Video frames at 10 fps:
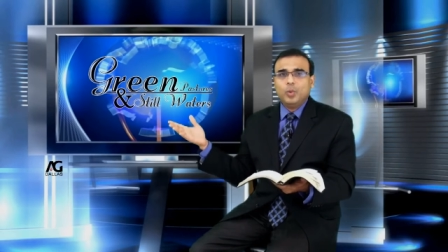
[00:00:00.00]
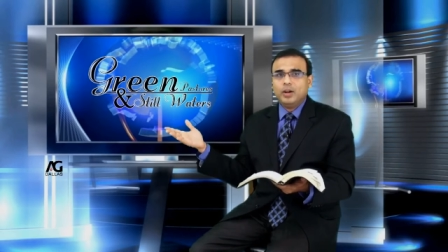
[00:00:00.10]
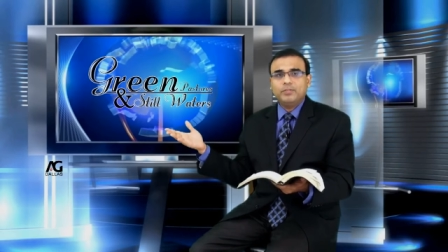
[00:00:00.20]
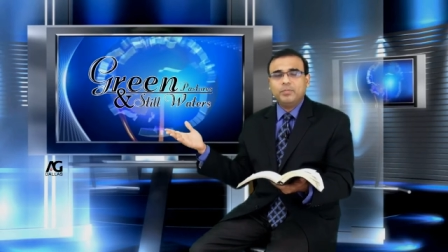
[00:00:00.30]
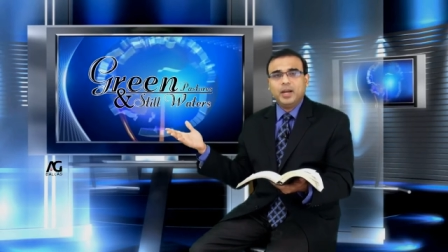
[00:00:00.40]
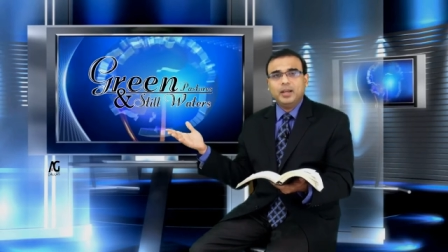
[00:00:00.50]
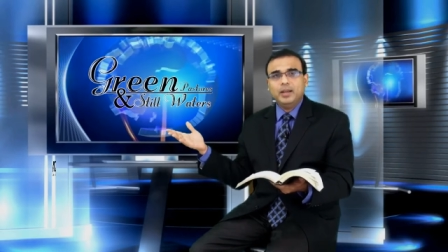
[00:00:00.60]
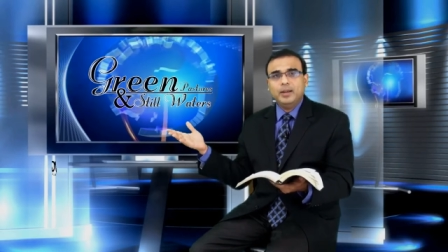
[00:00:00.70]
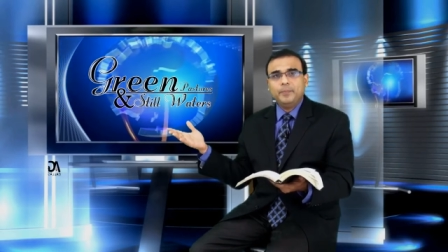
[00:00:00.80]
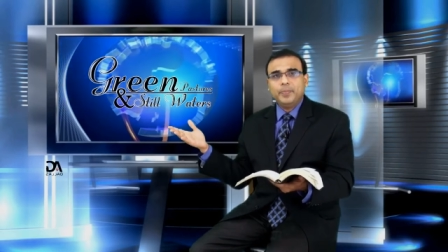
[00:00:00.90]
one of
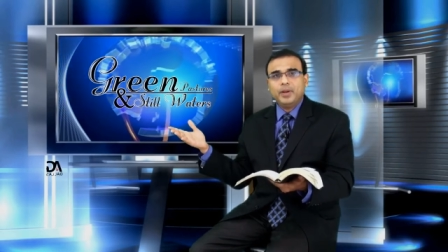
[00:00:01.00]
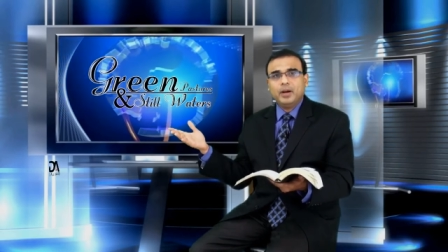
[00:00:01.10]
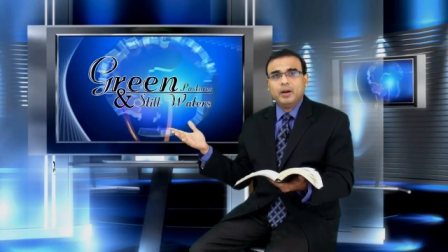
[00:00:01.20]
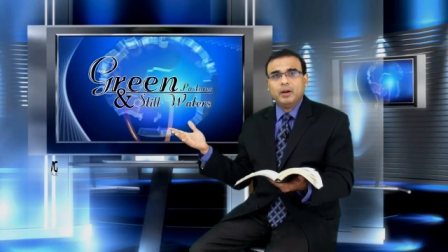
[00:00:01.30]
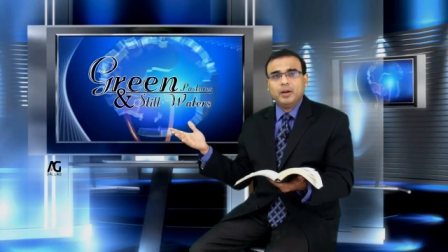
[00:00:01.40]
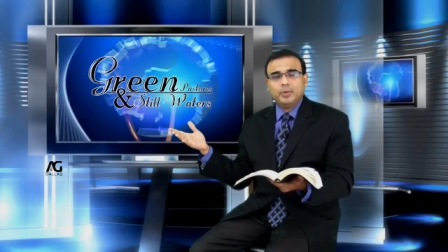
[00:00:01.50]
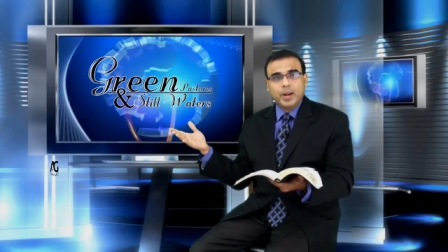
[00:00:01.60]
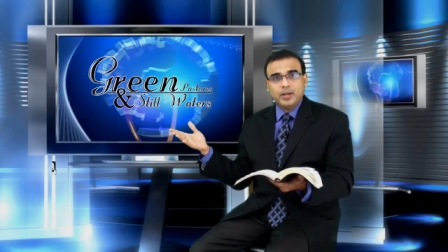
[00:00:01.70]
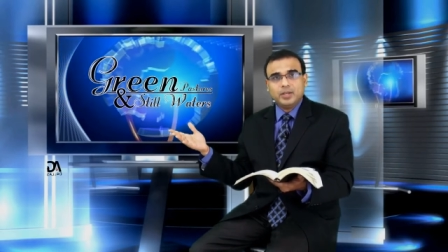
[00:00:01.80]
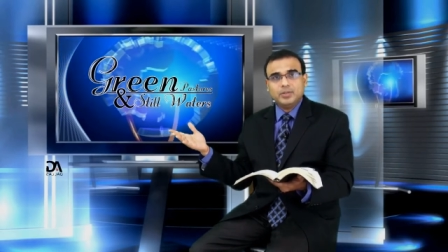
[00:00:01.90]
my uh,
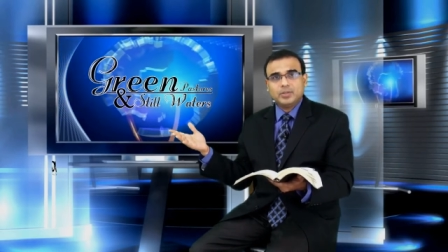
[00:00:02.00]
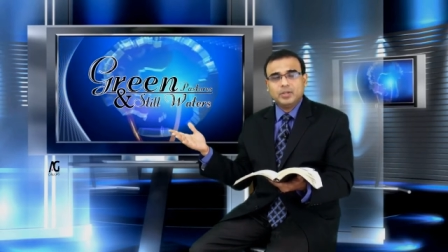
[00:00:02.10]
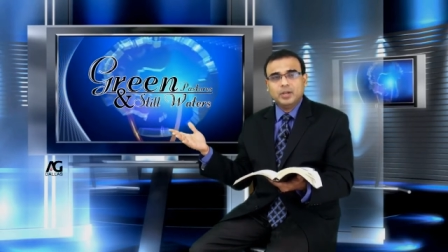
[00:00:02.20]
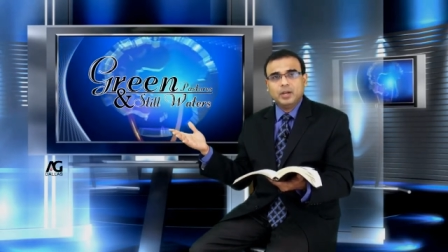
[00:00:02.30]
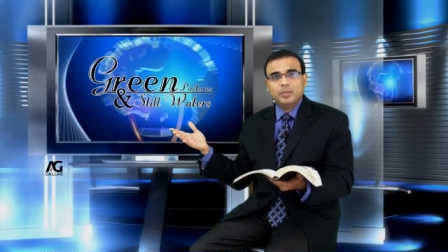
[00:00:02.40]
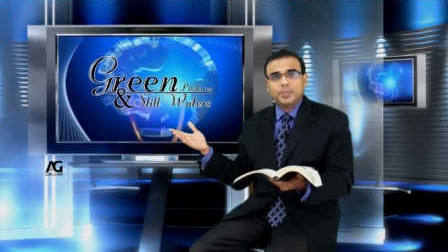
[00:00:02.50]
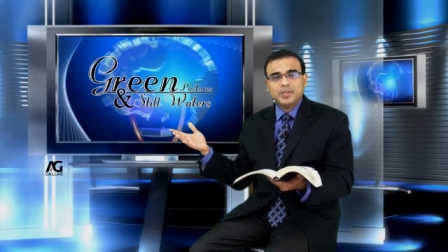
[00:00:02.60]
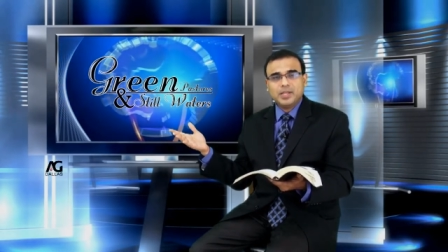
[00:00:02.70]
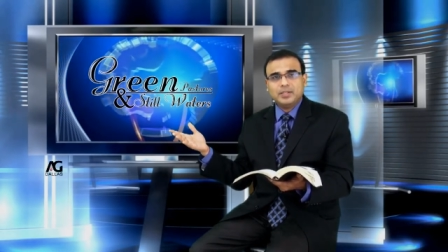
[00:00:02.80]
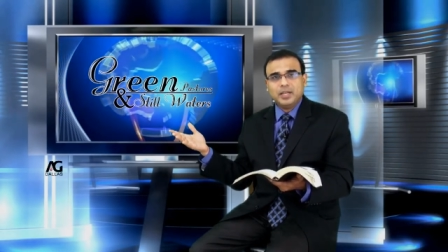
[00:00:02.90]
orations,
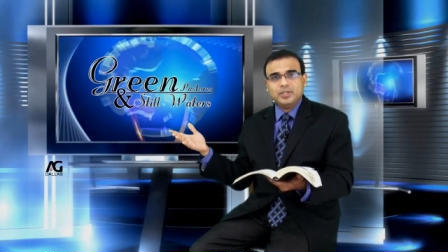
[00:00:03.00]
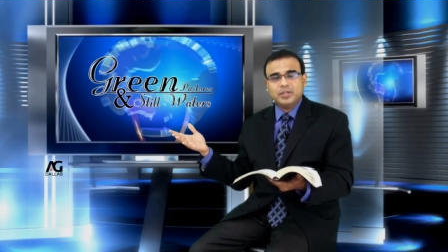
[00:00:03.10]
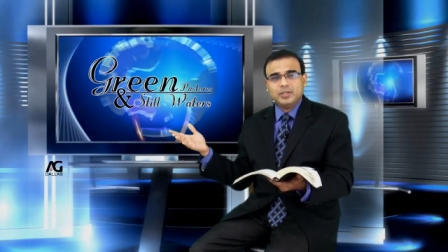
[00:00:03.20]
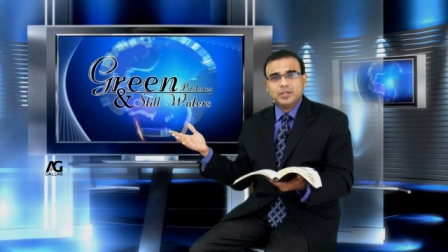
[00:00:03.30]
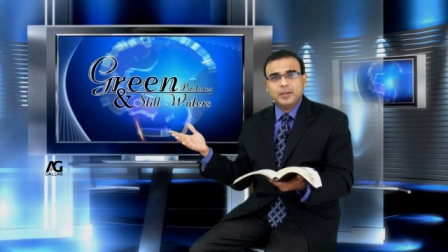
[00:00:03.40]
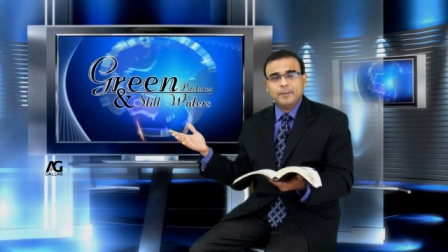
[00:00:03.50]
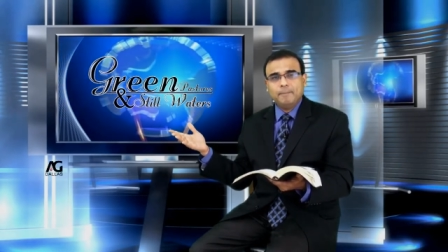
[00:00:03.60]
presentations,